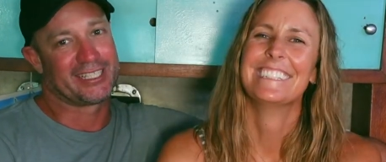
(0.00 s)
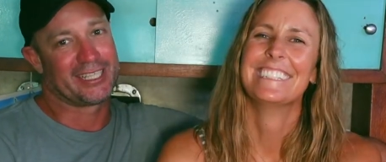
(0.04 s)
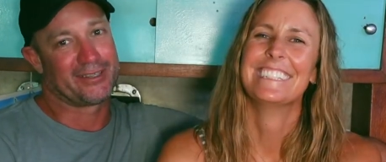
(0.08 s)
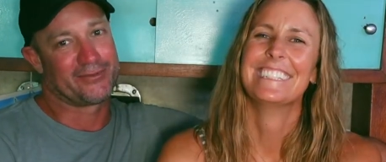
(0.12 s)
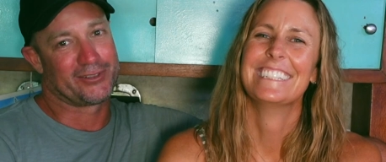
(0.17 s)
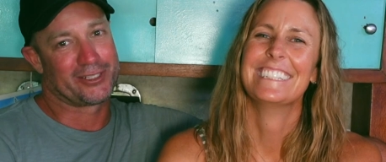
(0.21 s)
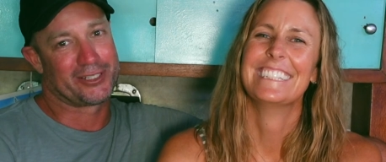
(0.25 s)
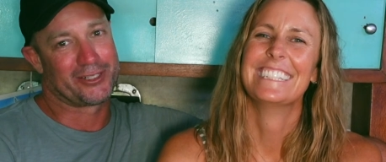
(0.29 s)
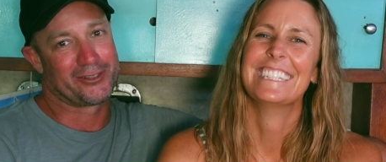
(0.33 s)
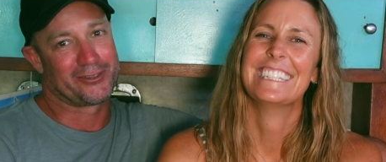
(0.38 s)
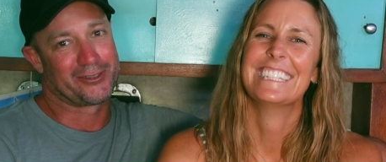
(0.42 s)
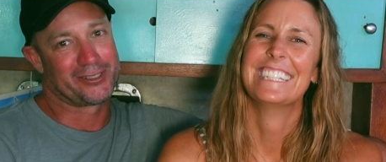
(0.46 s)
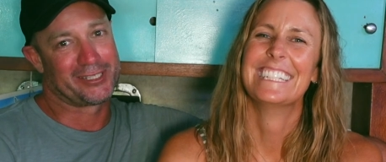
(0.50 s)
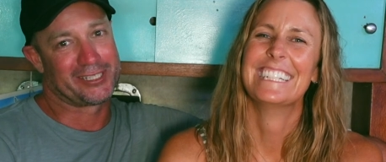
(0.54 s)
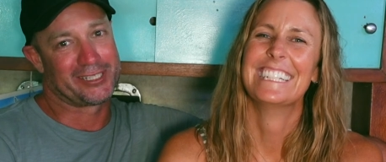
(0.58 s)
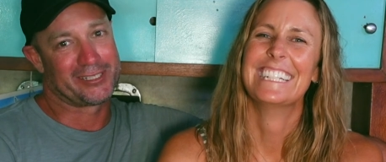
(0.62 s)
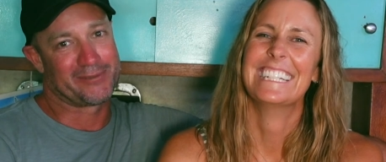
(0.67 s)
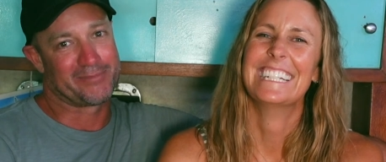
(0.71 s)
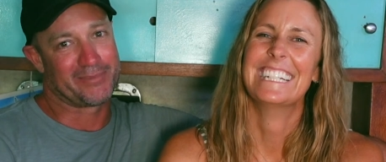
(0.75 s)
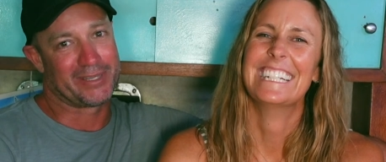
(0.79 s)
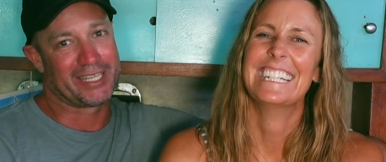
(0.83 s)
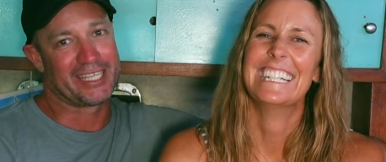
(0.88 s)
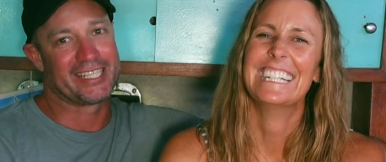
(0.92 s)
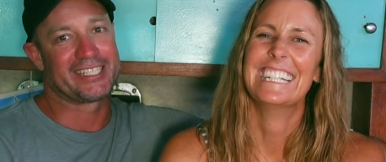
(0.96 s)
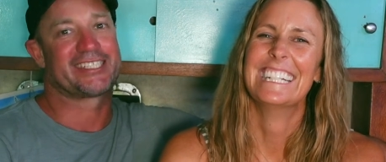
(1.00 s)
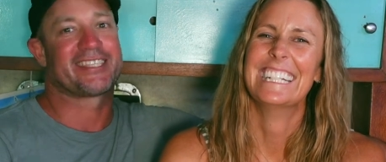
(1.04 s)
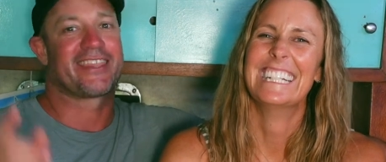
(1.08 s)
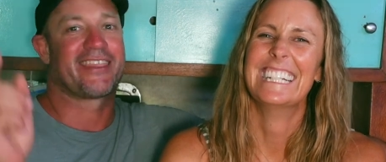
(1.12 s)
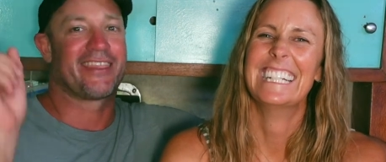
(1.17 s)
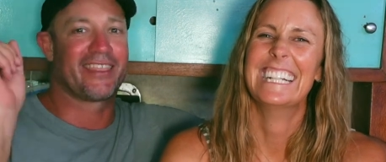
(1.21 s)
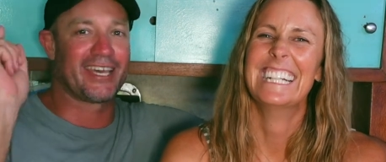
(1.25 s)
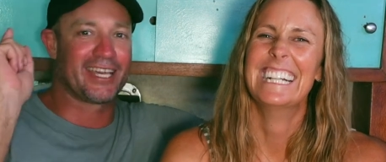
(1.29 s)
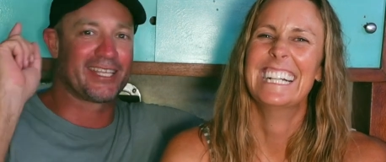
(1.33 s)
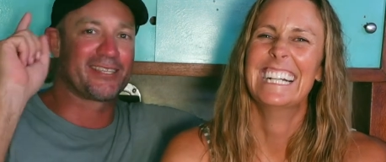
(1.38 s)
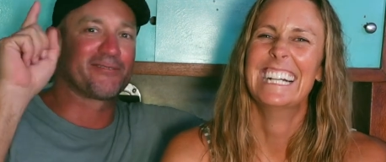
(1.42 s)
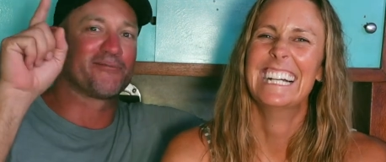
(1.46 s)
Speaker 1: to have a shortage of mates.
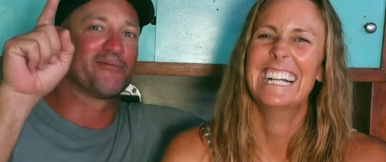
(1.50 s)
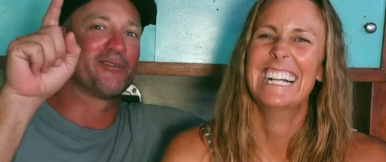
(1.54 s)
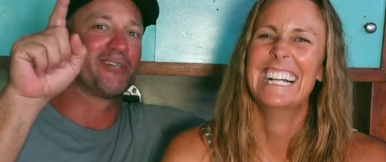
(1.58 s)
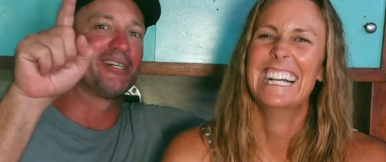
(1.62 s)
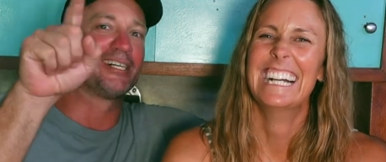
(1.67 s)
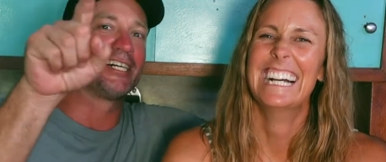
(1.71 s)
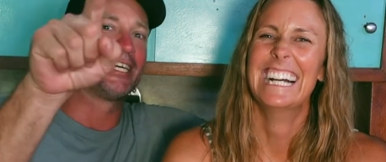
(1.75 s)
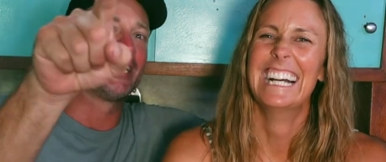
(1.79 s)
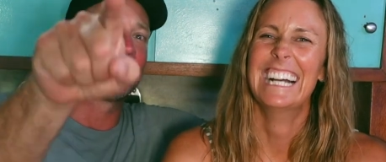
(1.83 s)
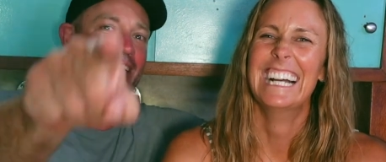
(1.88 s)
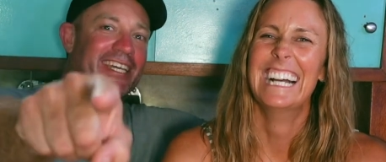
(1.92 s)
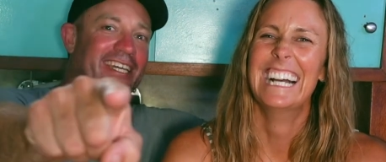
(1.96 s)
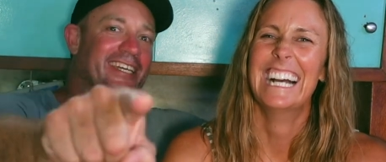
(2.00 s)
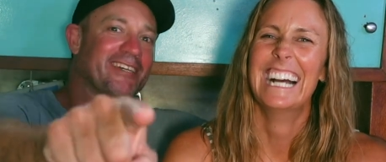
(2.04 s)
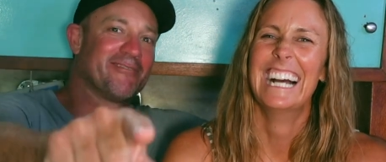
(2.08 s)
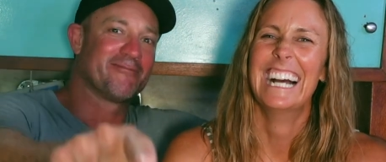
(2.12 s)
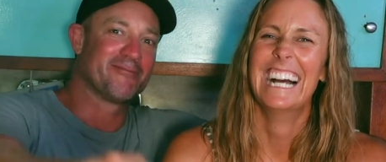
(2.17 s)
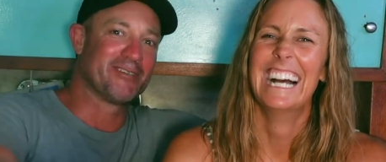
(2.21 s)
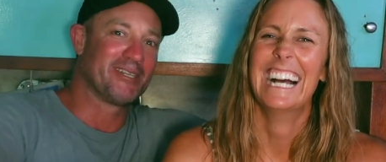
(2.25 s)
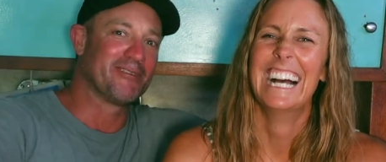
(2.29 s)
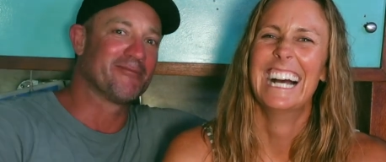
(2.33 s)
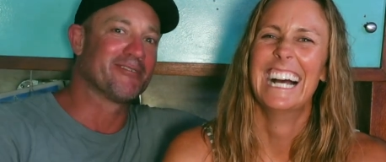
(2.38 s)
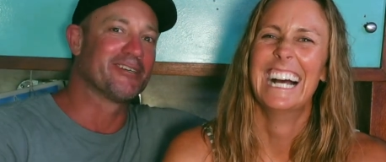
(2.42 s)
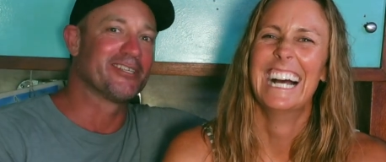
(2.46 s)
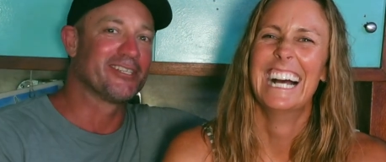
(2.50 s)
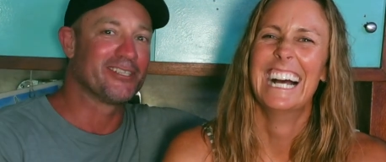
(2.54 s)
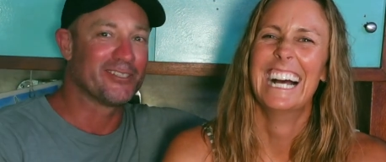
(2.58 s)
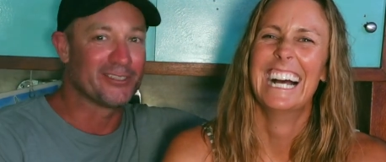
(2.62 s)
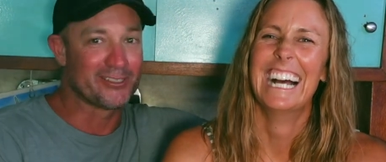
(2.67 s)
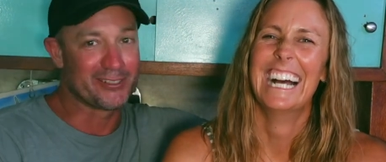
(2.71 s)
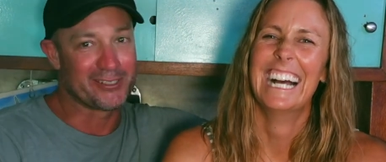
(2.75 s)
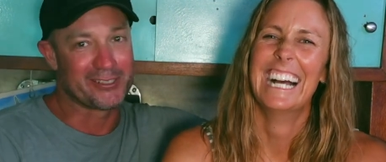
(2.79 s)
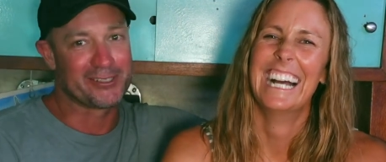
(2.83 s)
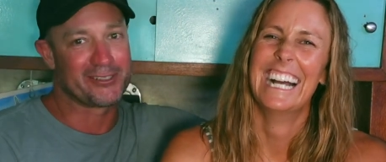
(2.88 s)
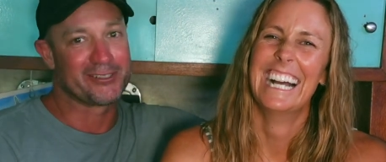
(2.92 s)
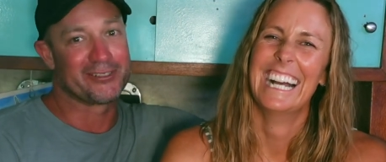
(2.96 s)
That's why we want
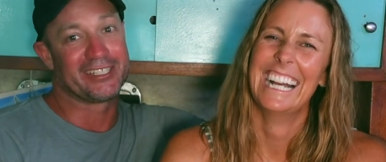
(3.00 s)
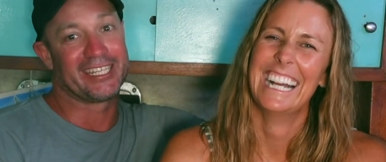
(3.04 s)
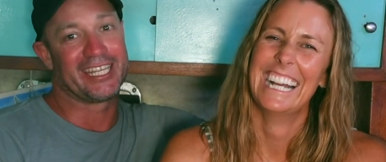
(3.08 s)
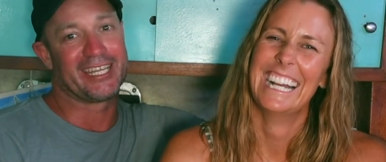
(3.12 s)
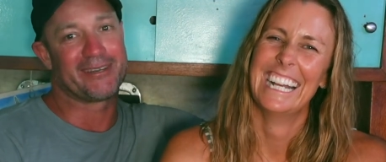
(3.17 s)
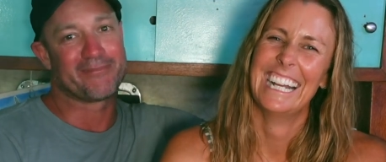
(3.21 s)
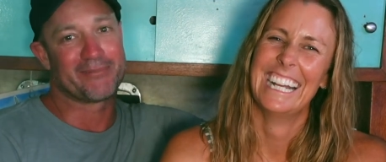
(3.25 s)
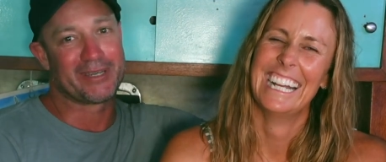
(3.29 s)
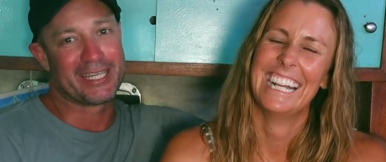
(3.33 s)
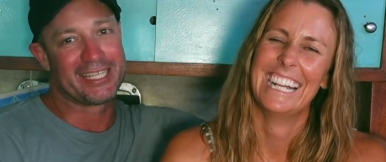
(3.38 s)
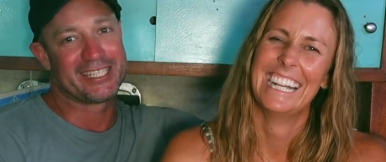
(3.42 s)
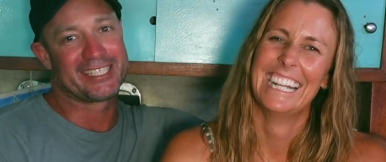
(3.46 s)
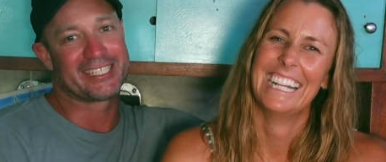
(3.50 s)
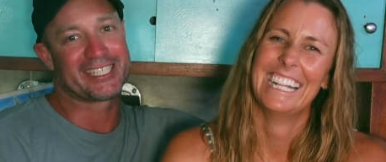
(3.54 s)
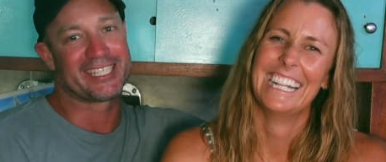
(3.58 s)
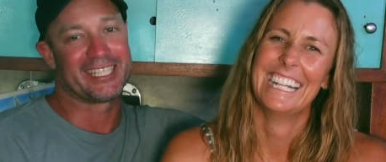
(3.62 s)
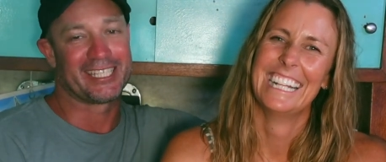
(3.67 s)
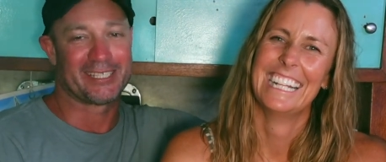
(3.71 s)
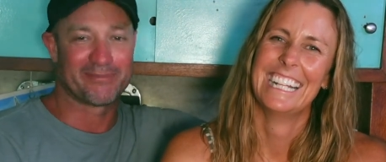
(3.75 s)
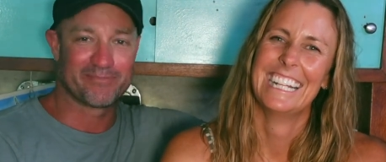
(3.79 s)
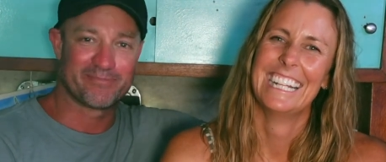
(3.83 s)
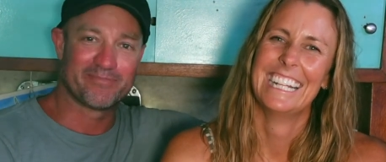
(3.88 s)
you to join our mates club.